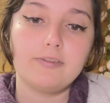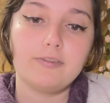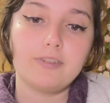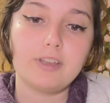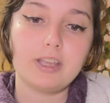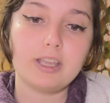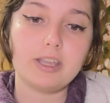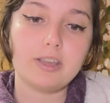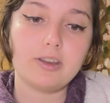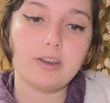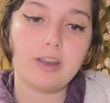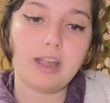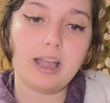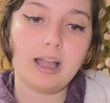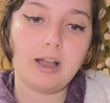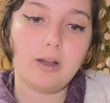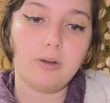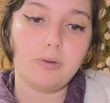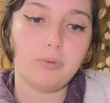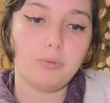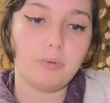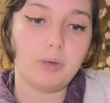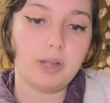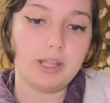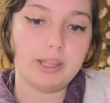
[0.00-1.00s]
figure
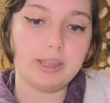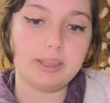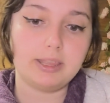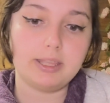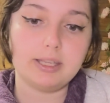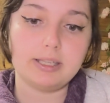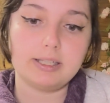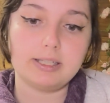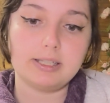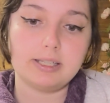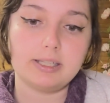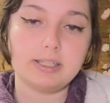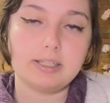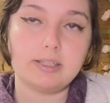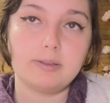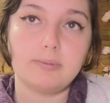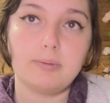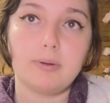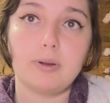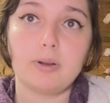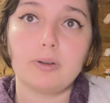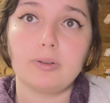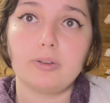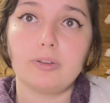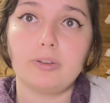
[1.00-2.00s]
out what this is
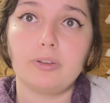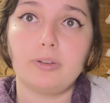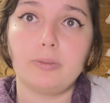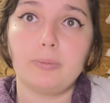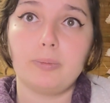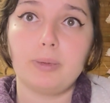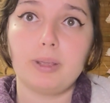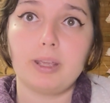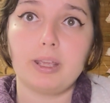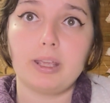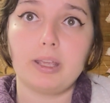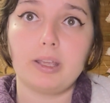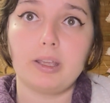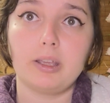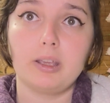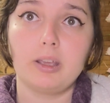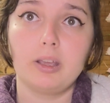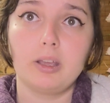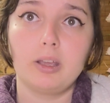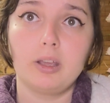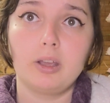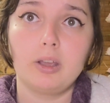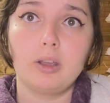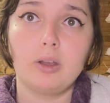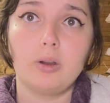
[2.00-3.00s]
supposed to be,
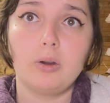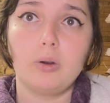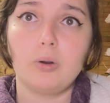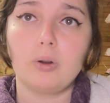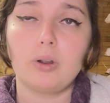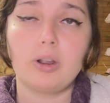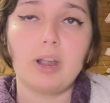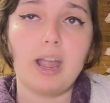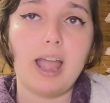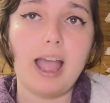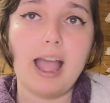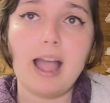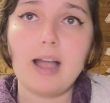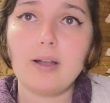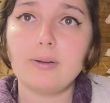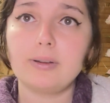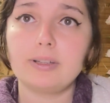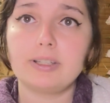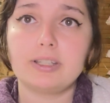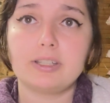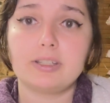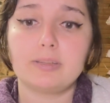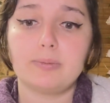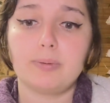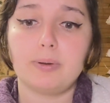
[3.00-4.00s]
or how
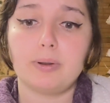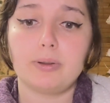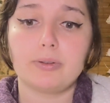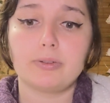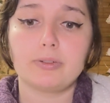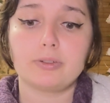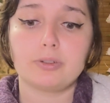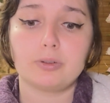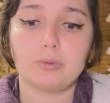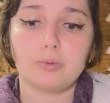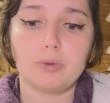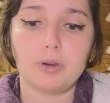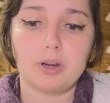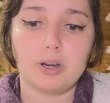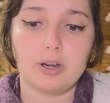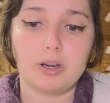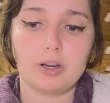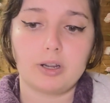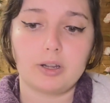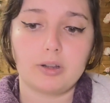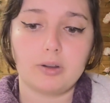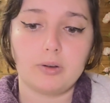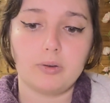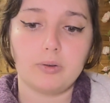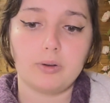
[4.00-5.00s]
it's supposed to
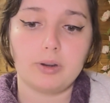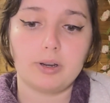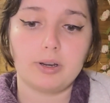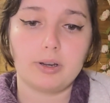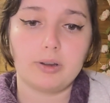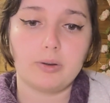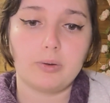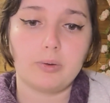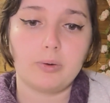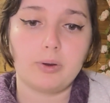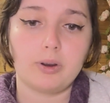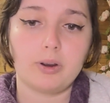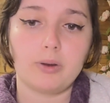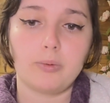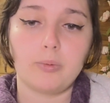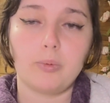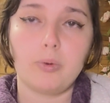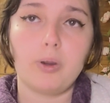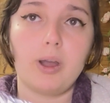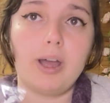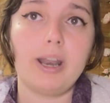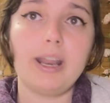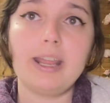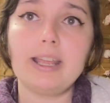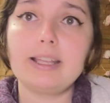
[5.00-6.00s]
work, or
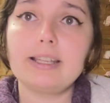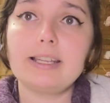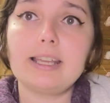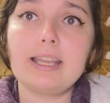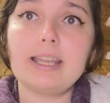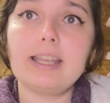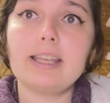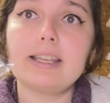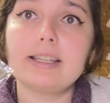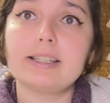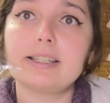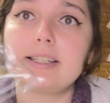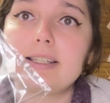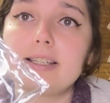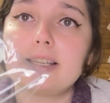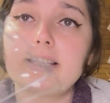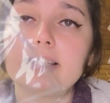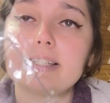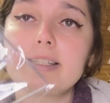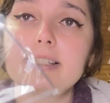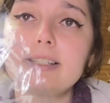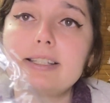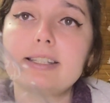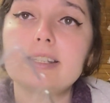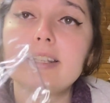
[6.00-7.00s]
what it is. It
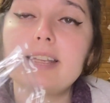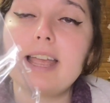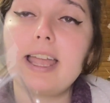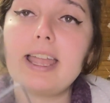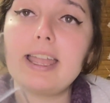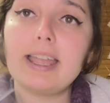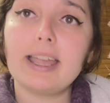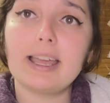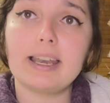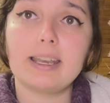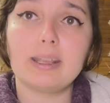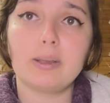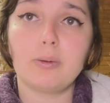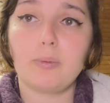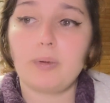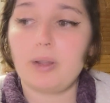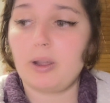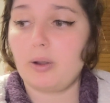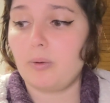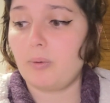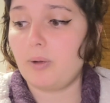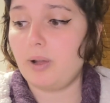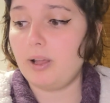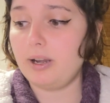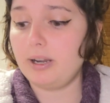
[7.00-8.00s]
doesn't say
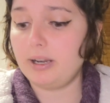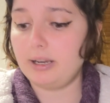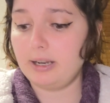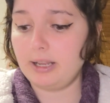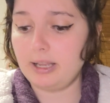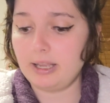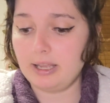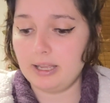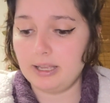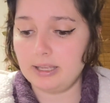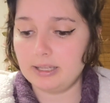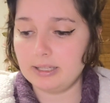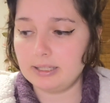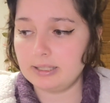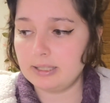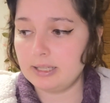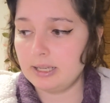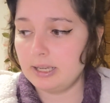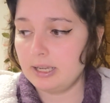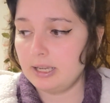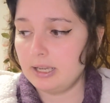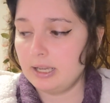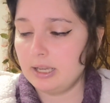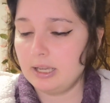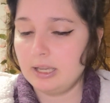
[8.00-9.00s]
anywhere what it is.
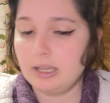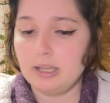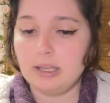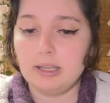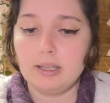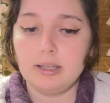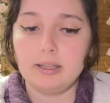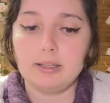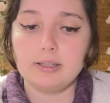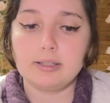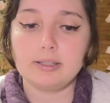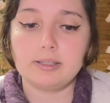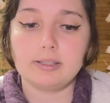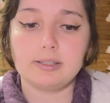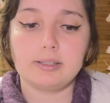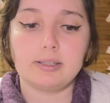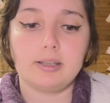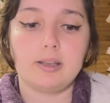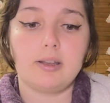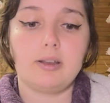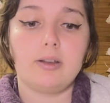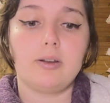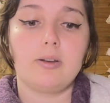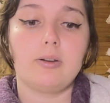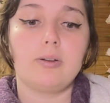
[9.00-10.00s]

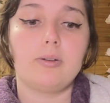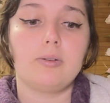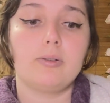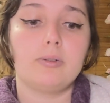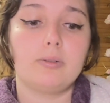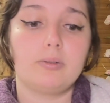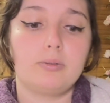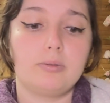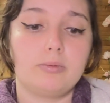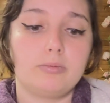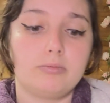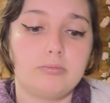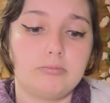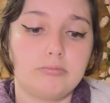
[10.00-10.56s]
So,